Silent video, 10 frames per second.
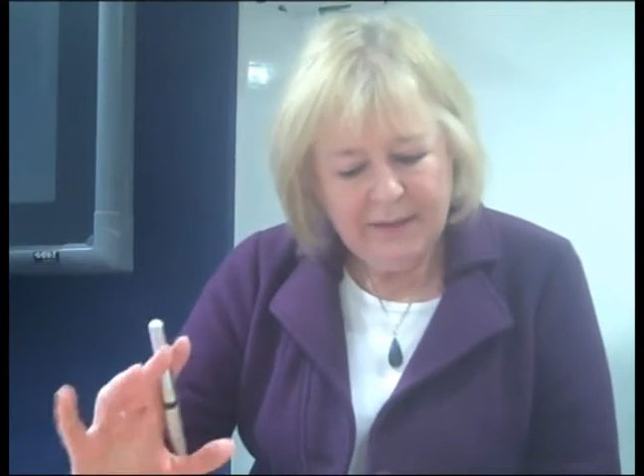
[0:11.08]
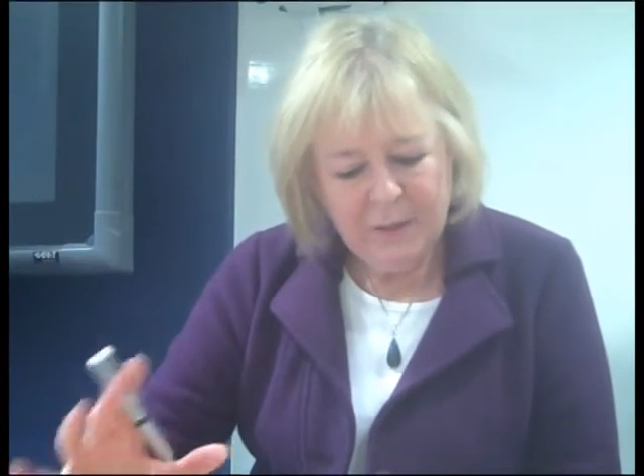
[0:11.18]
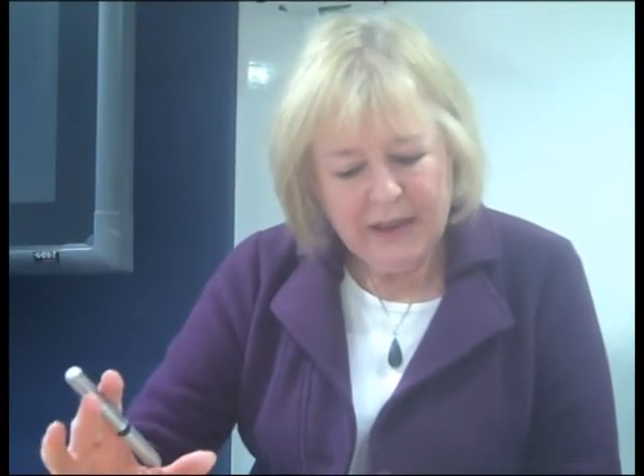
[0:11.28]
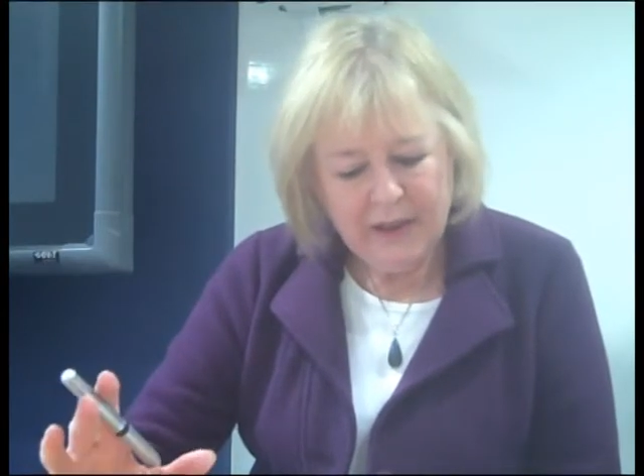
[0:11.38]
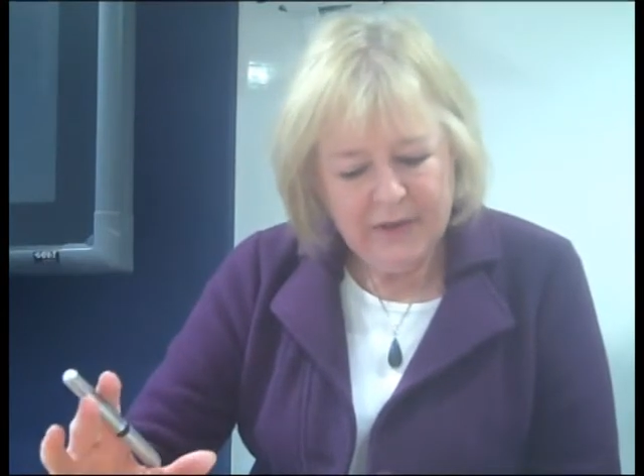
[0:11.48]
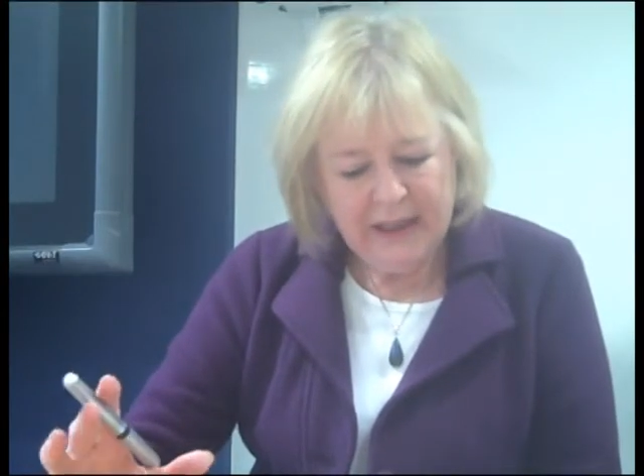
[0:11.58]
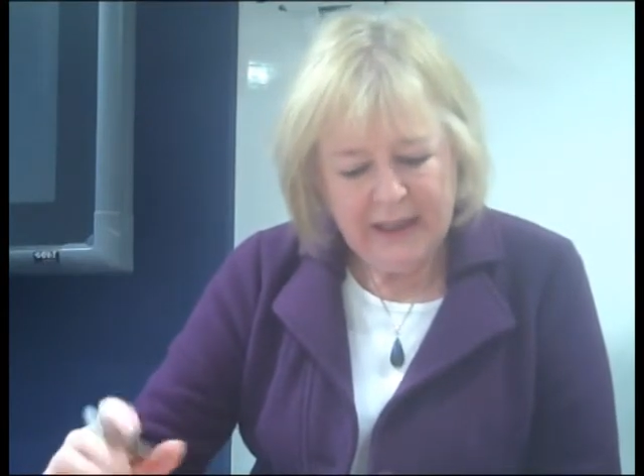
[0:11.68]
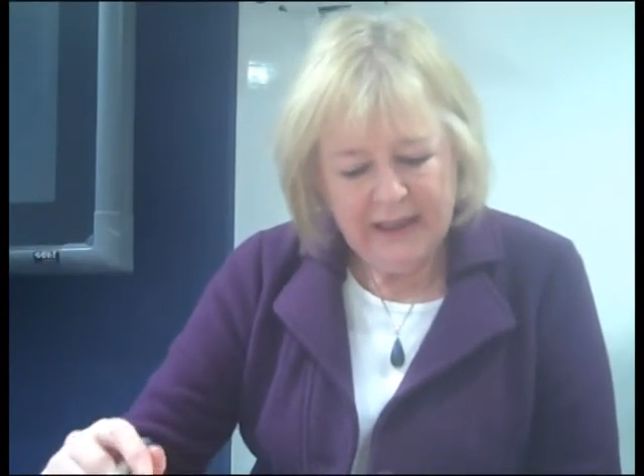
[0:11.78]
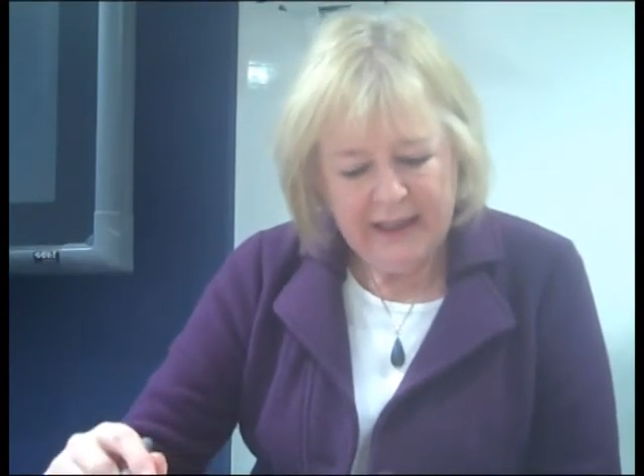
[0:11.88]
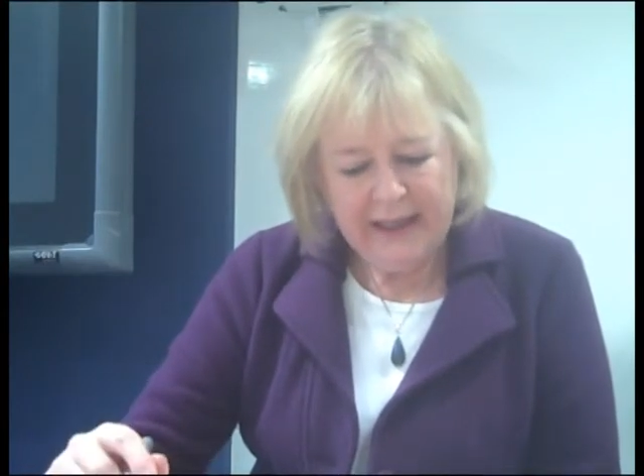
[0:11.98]
Week
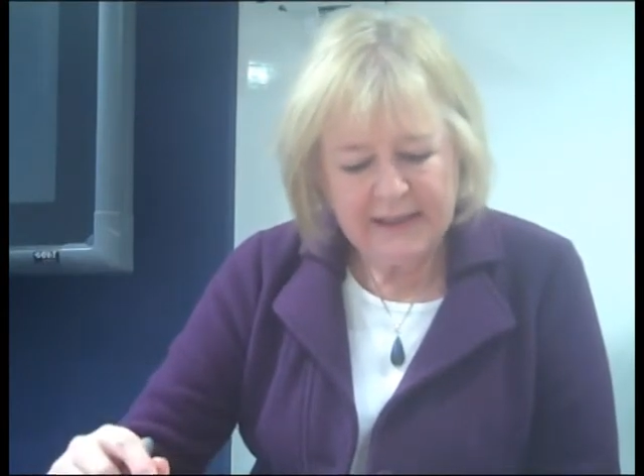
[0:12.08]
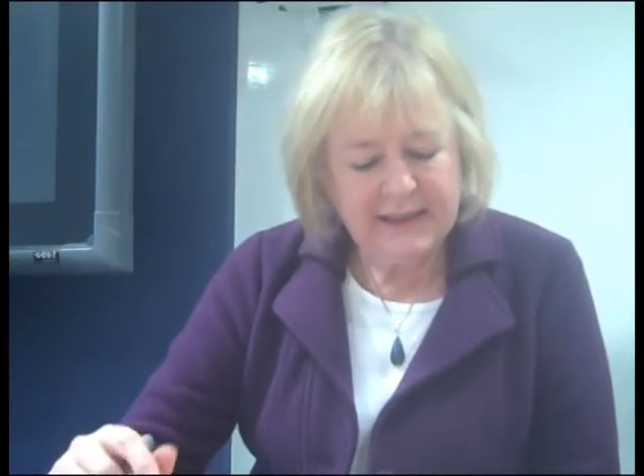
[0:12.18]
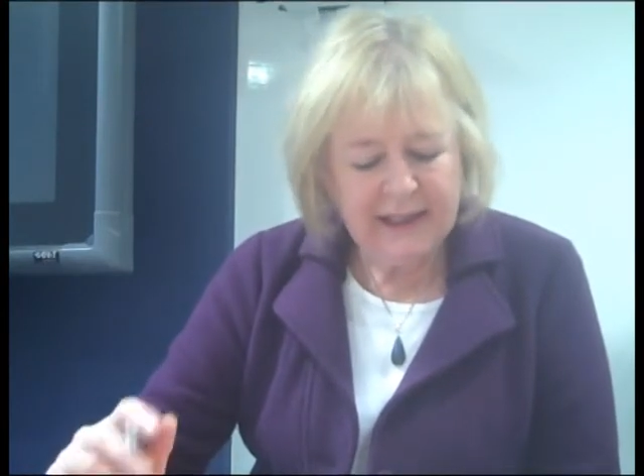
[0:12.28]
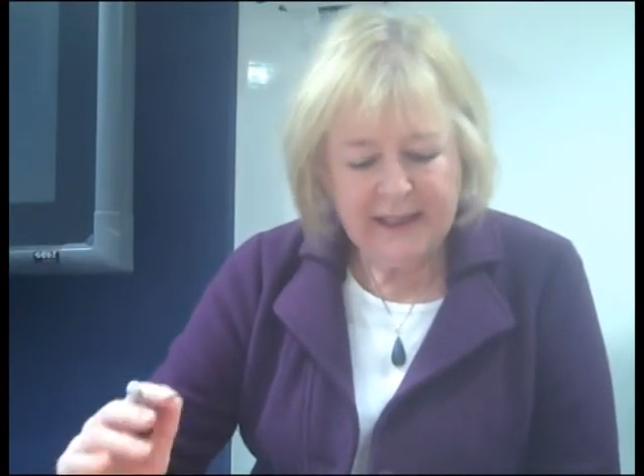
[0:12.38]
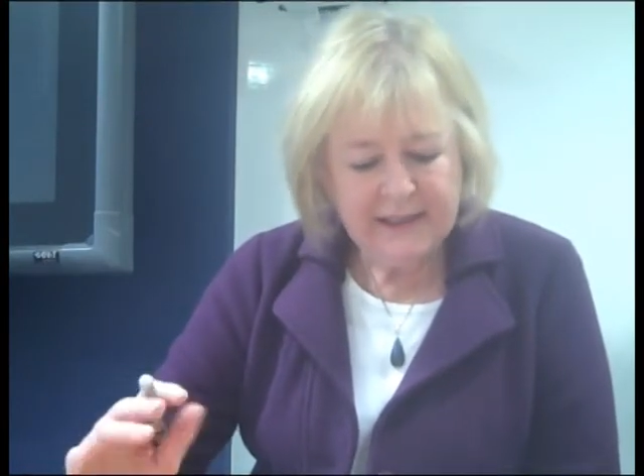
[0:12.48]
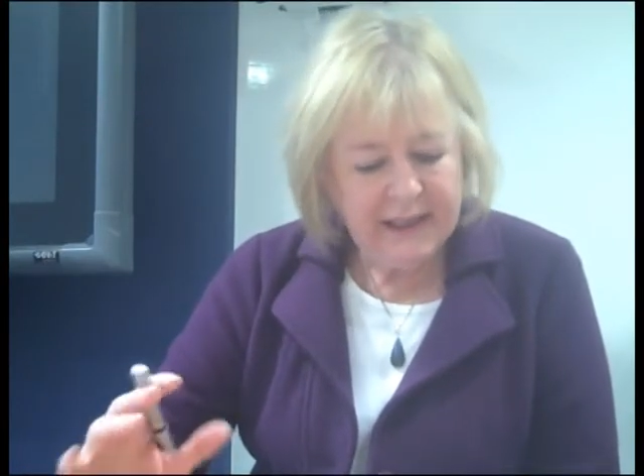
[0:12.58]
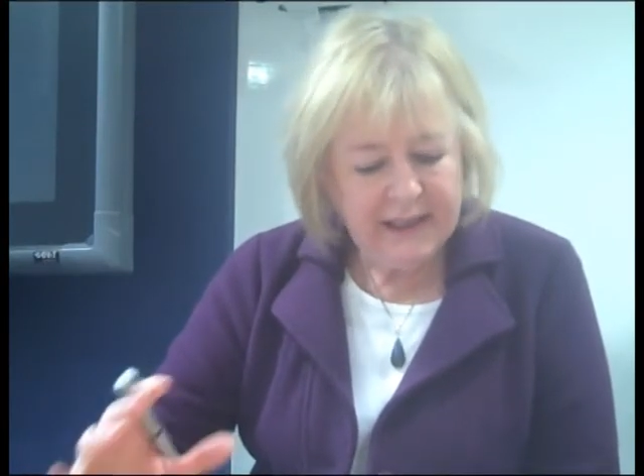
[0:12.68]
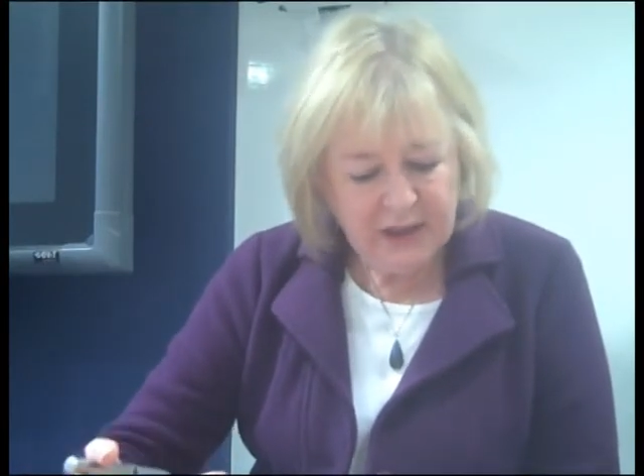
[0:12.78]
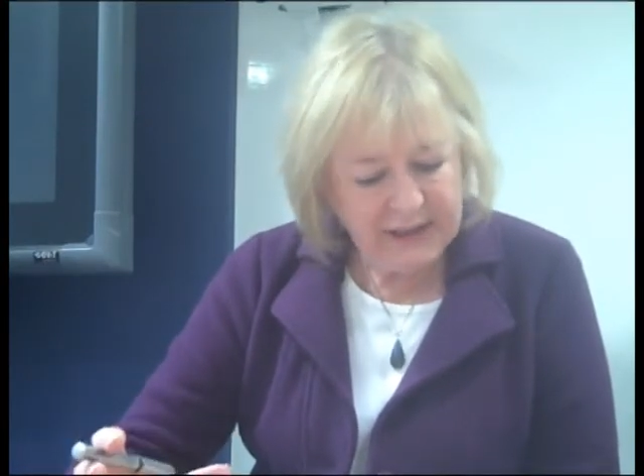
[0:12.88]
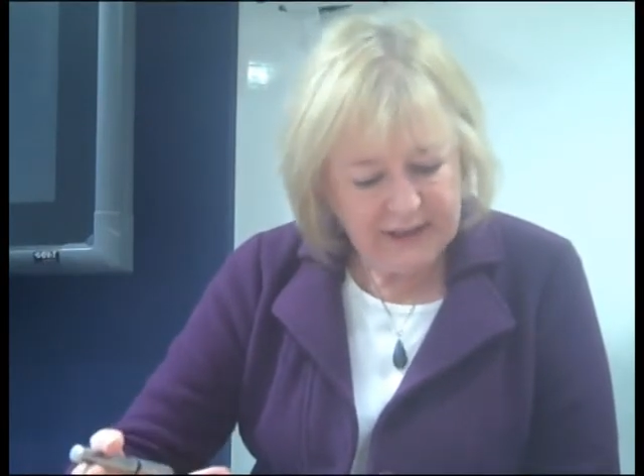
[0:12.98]
3 exercise,
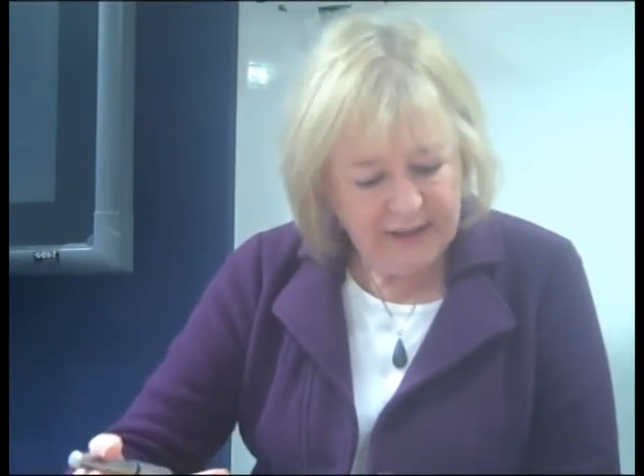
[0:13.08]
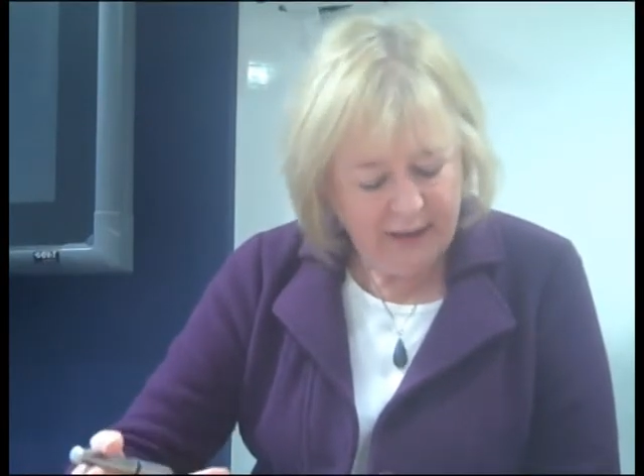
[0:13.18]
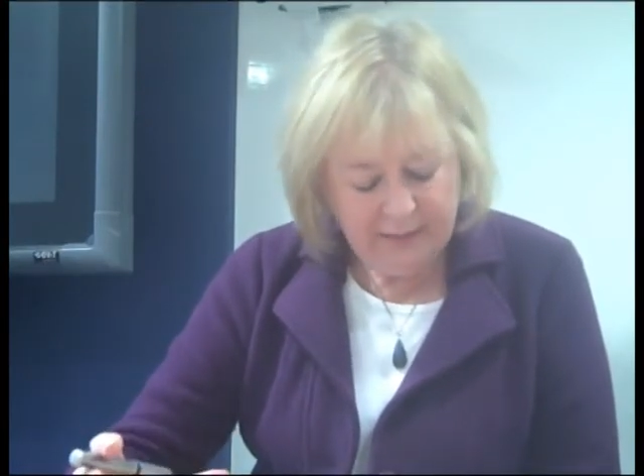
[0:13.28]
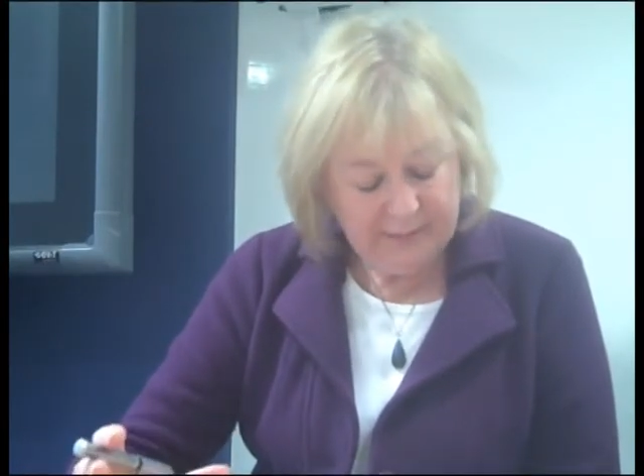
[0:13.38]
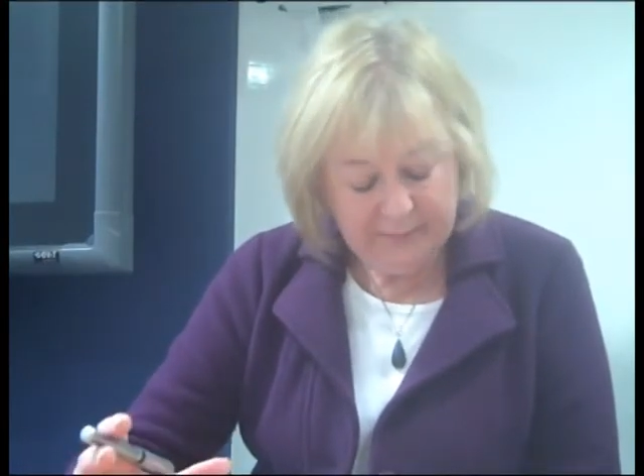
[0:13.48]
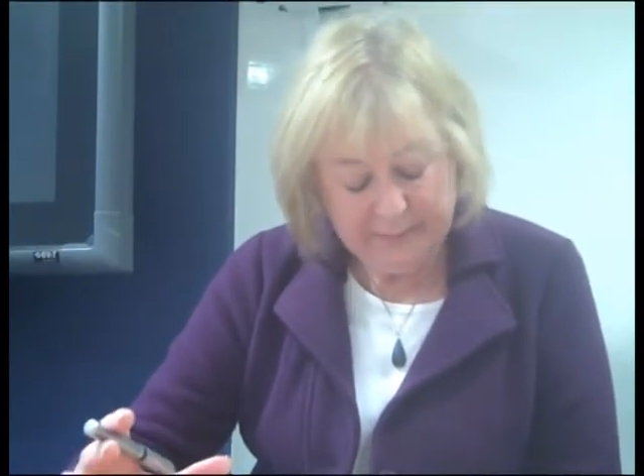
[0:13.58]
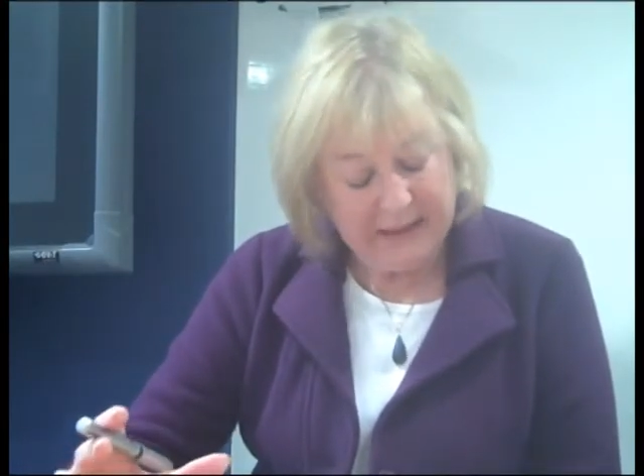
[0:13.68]
I just can't